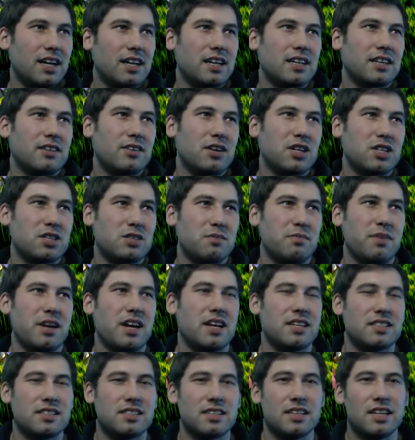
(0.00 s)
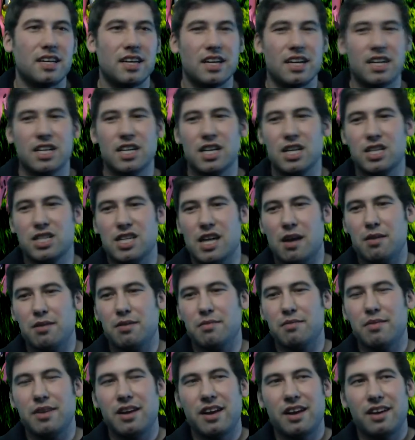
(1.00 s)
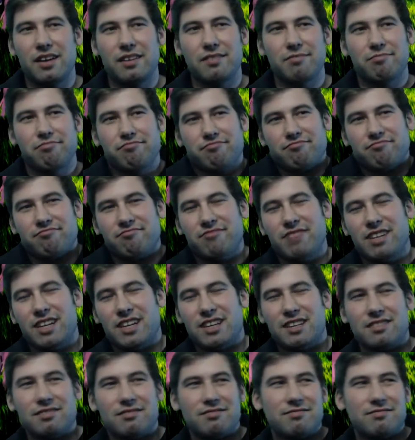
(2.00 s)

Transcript: Crush the base. Good job to me. Yeah.